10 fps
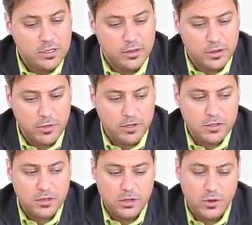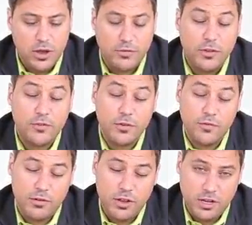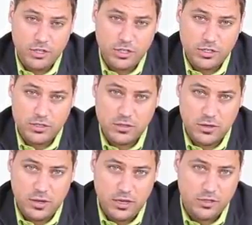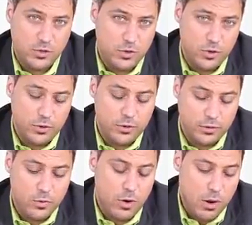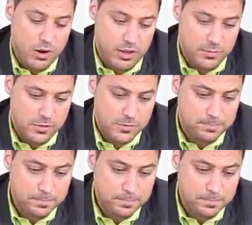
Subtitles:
That means you have different variations, as you know, through our games.